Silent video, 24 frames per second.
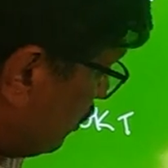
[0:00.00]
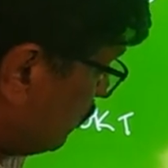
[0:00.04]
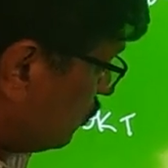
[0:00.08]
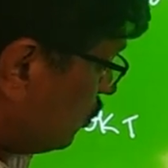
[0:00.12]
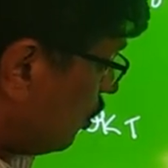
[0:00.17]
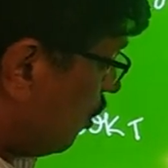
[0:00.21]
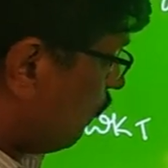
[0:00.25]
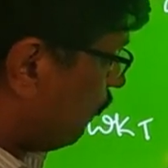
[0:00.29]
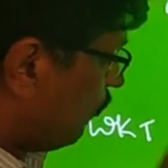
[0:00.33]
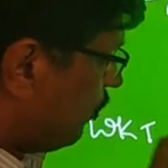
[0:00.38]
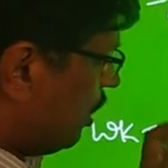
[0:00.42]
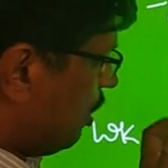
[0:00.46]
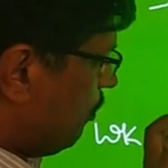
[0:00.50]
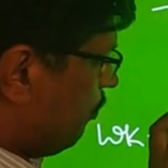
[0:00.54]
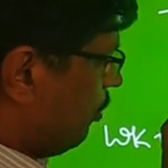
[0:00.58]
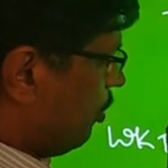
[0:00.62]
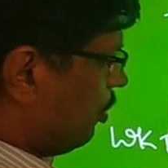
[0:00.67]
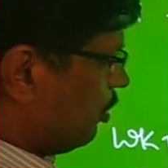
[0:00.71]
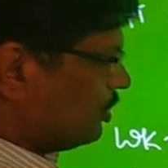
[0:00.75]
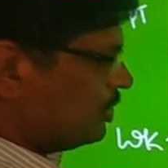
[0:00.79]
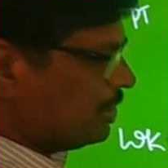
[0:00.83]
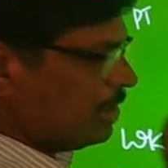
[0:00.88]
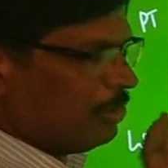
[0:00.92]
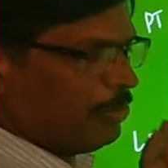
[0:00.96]
written as
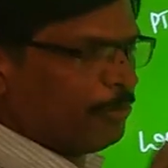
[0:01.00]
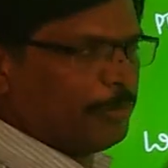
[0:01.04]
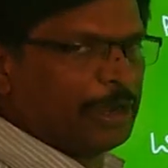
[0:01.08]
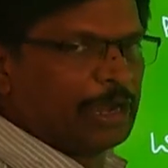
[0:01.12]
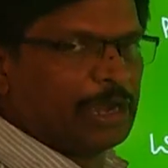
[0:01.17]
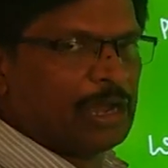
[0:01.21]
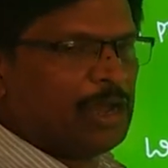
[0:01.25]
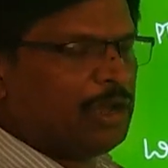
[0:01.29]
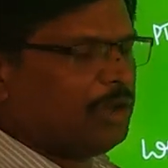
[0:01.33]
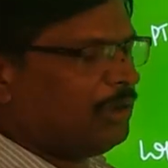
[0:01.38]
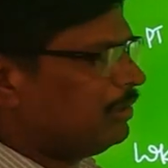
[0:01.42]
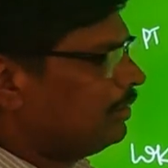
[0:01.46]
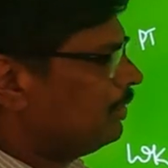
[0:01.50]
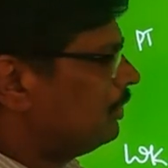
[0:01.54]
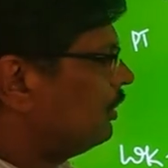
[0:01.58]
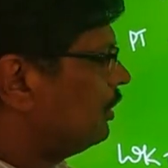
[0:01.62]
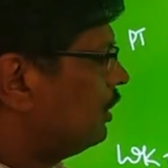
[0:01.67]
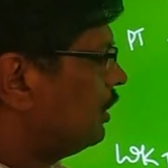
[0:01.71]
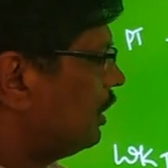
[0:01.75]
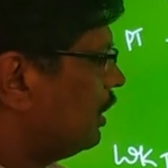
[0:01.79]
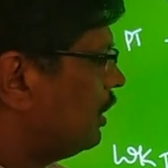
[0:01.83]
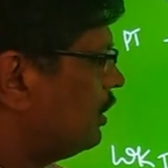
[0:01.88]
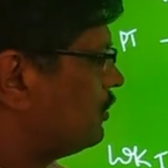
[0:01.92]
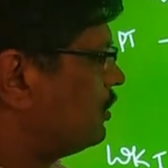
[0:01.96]
x of e
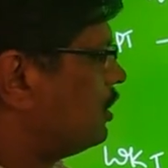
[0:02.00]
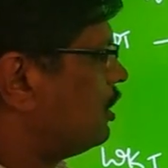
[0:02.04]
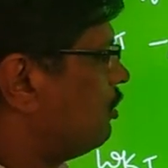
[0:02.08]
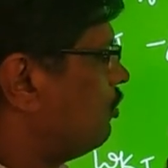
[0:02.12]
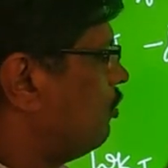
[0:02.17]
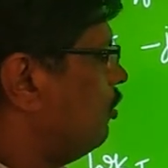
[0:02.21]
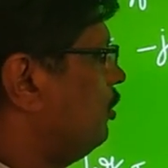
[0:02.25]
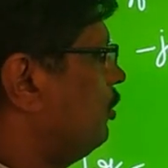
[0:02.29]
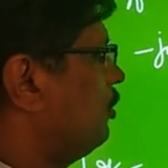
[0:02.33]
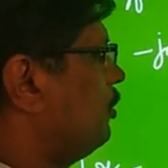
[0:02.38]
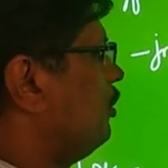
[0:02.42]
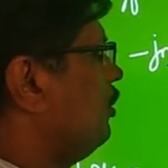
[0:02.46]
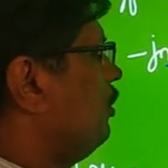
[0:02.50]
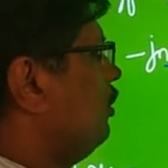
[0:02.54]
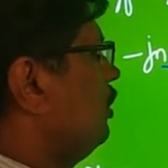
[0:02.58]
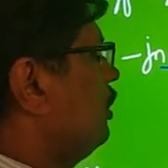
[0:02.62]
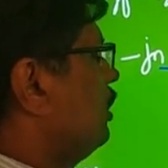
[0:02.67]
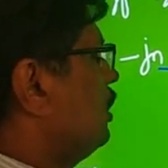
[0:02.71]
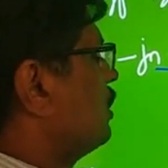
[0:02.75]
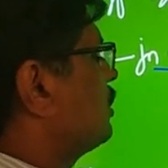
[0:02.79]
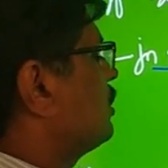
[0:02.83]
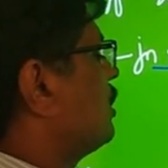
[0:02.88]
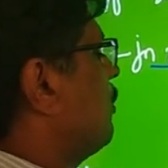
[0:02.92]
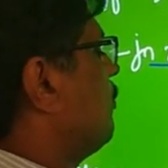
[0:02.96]
power j omega
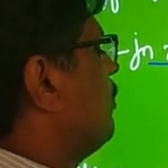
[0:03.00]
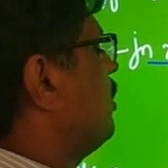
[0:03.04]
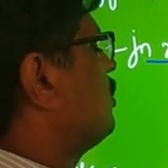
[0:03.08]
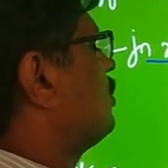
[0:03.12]
is